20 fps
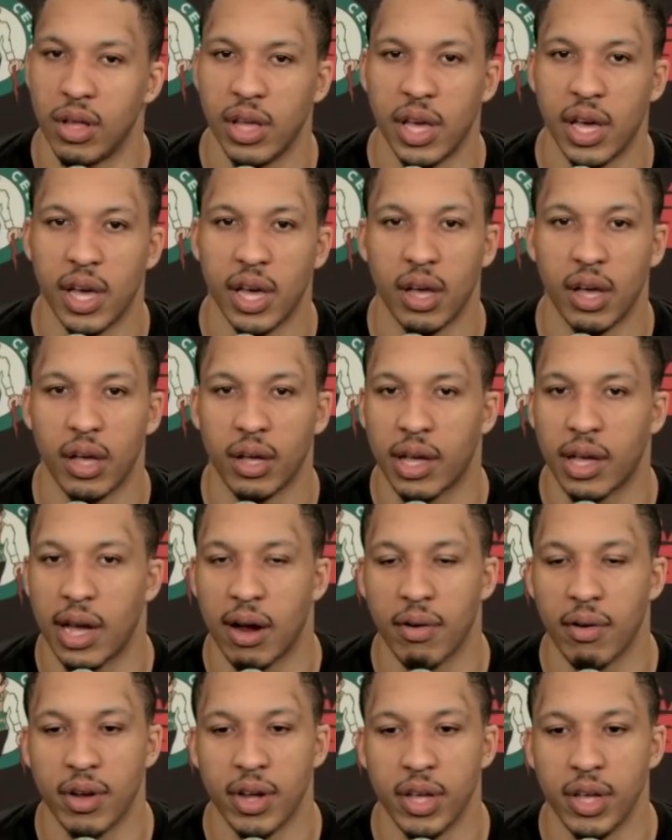Yeah,
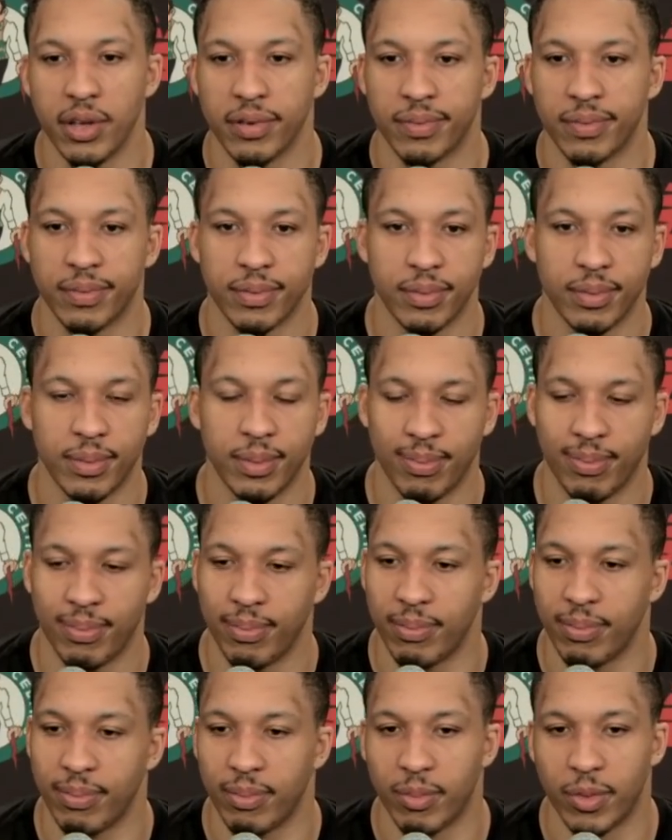Kyrie,
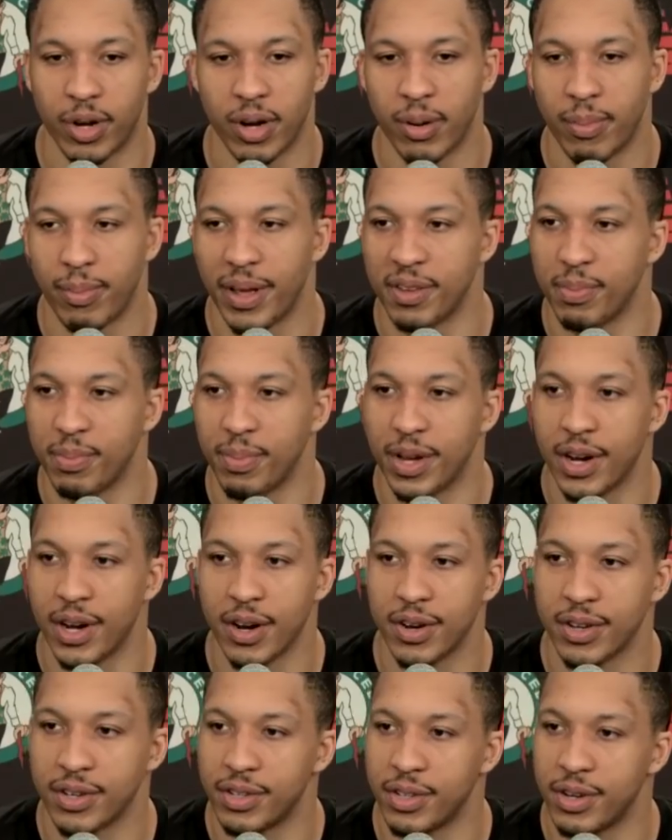one of the best
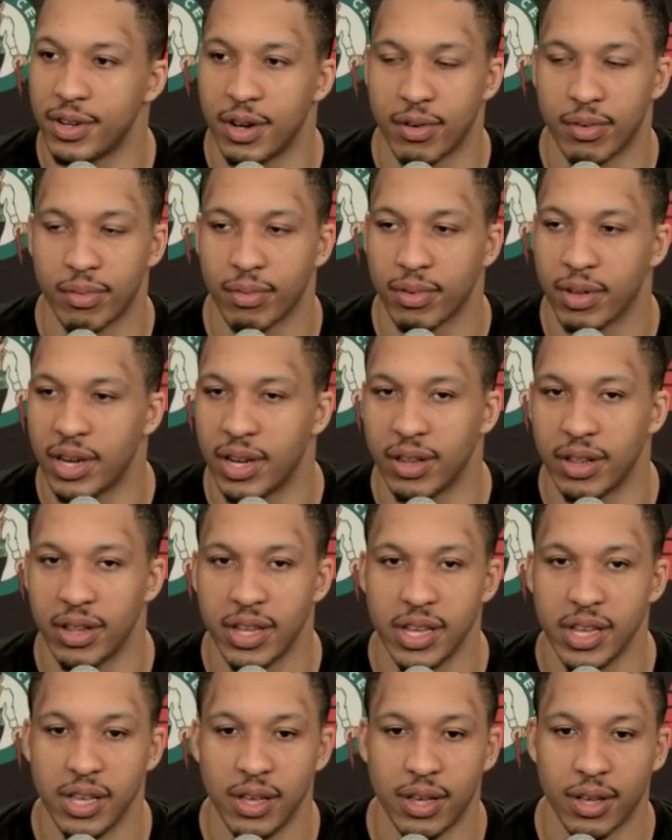players, you know, in the
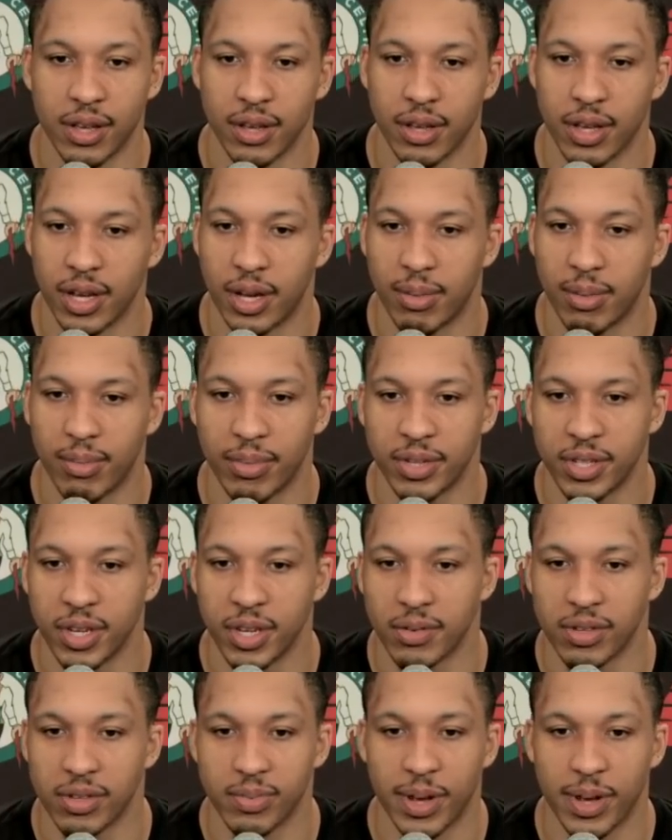league um, in
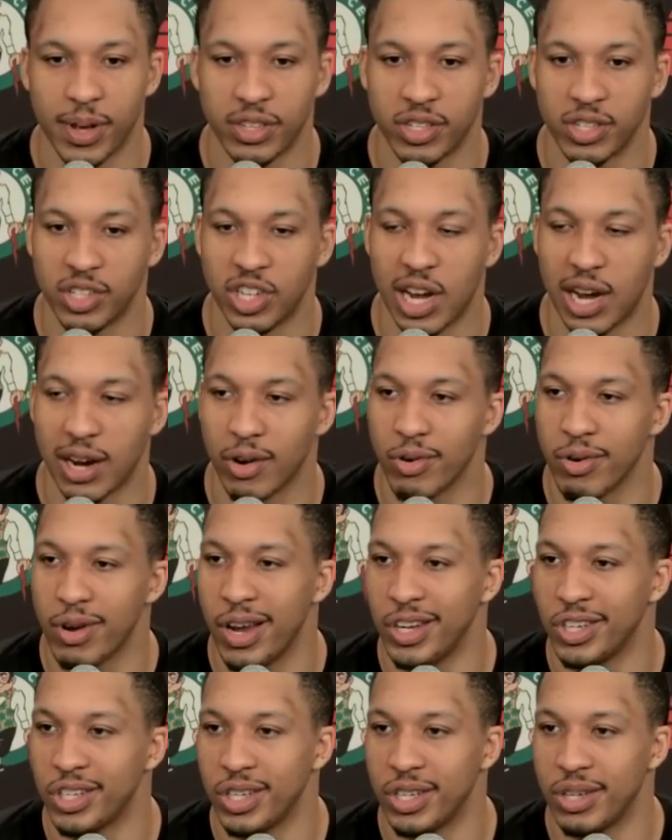terms, especially shot
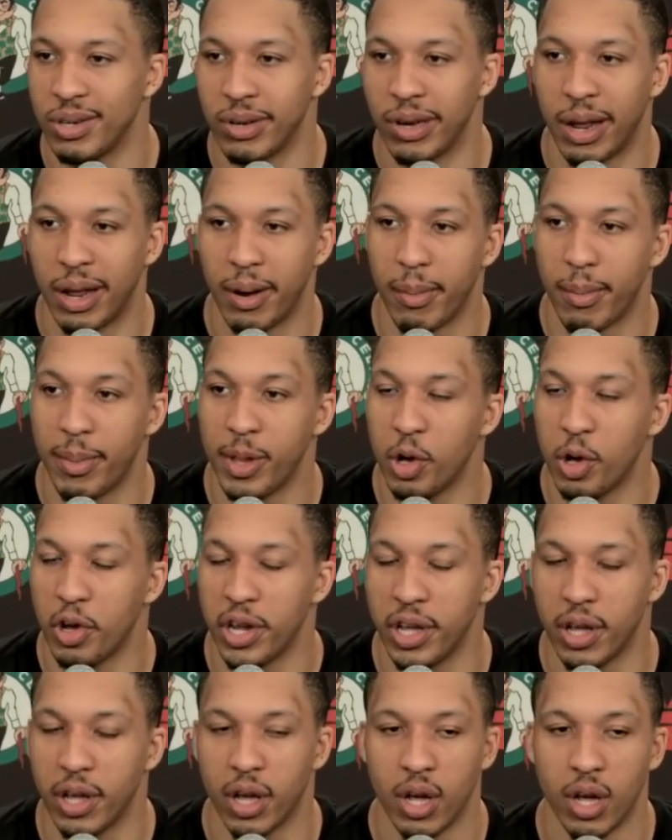creation and
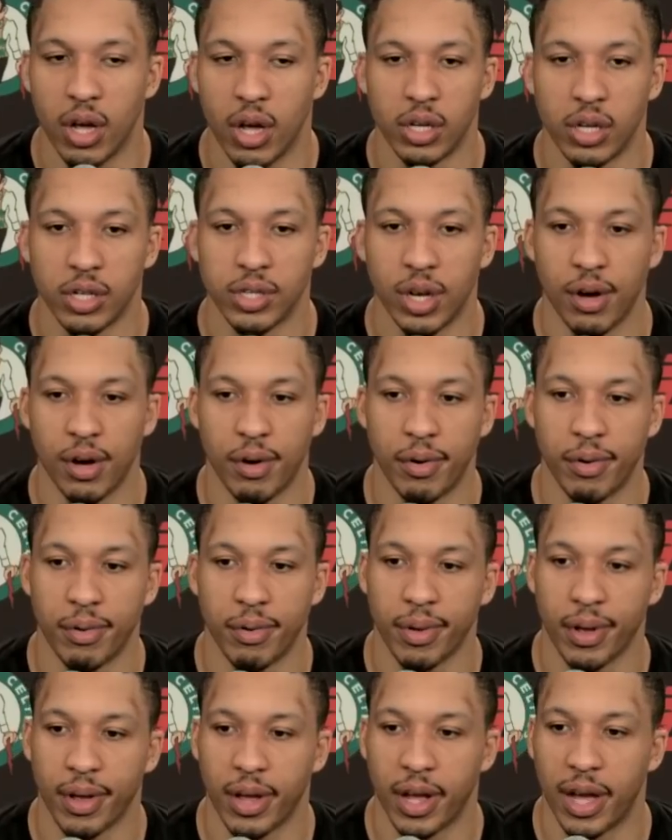ability.
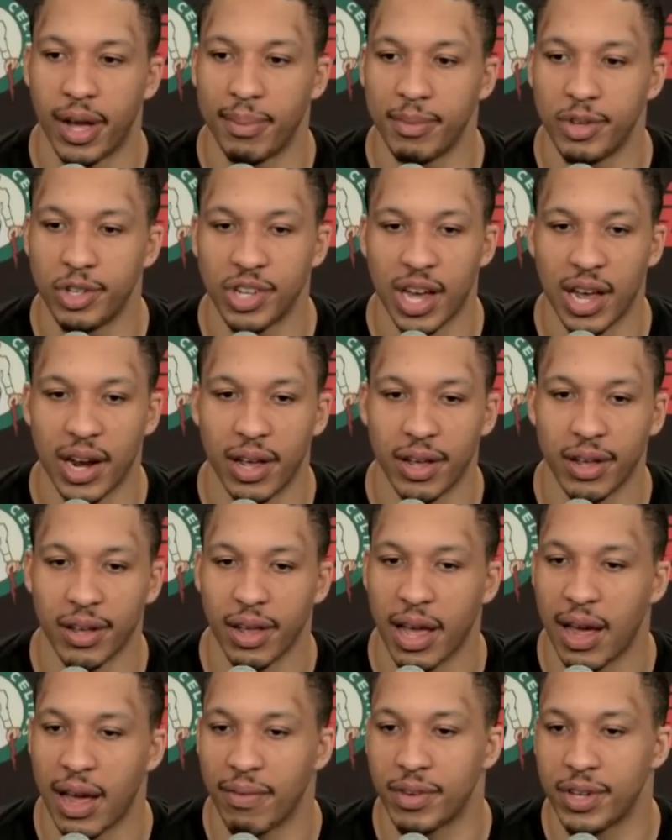So um, you just kind of
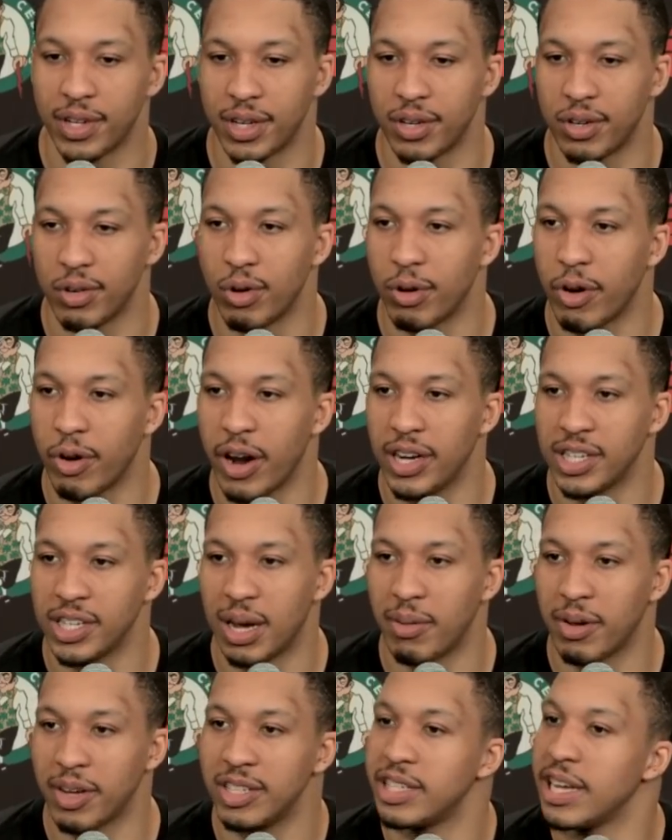have to do a great
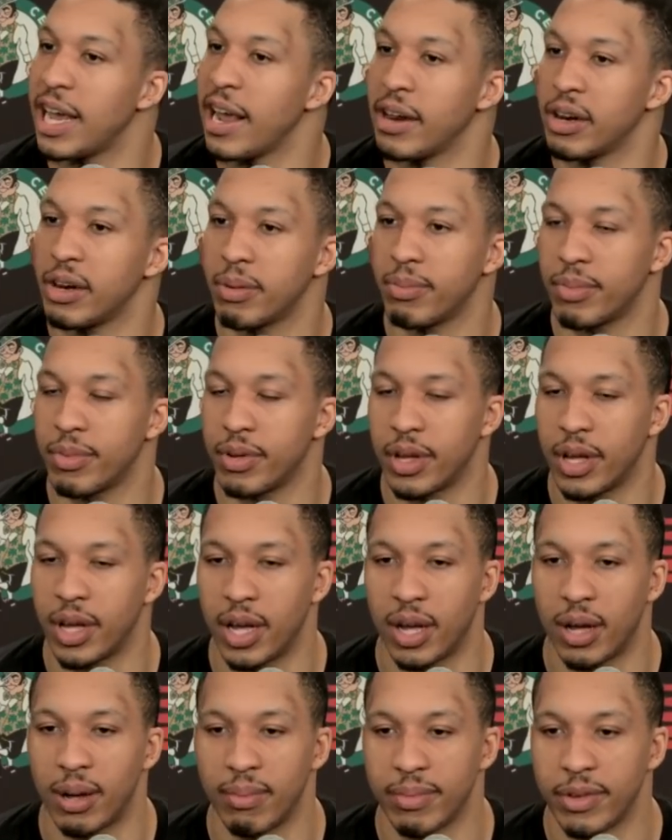job containing him.
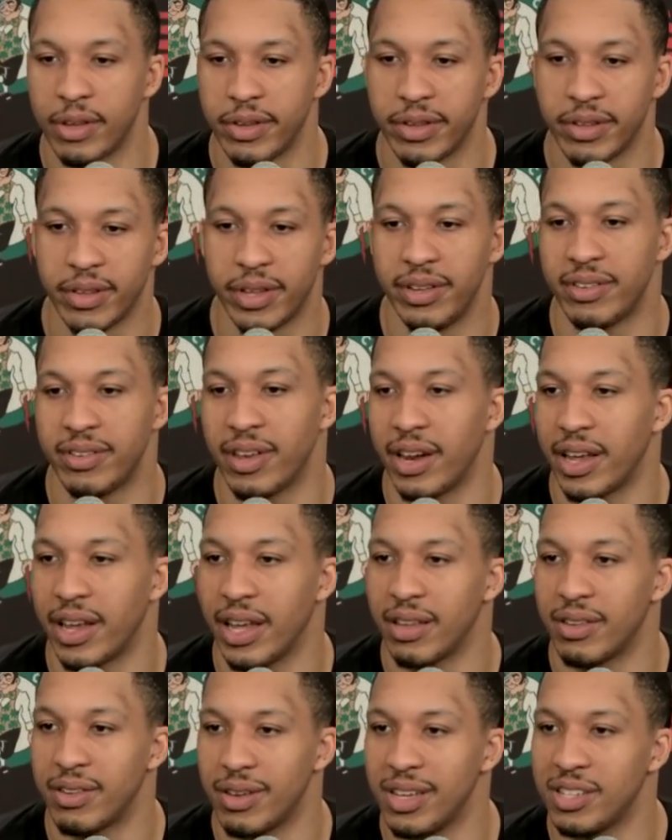Um, he's going to
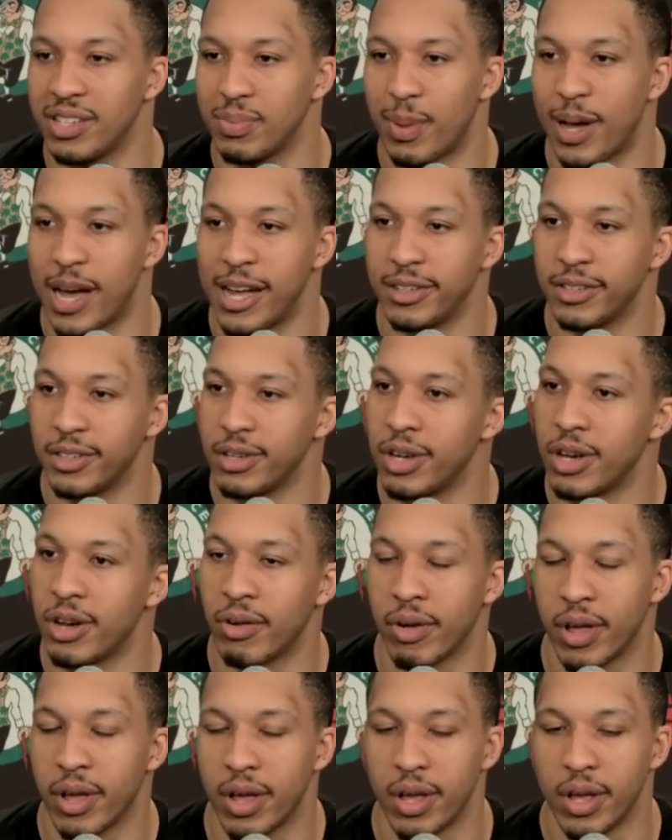get to his spots, you know.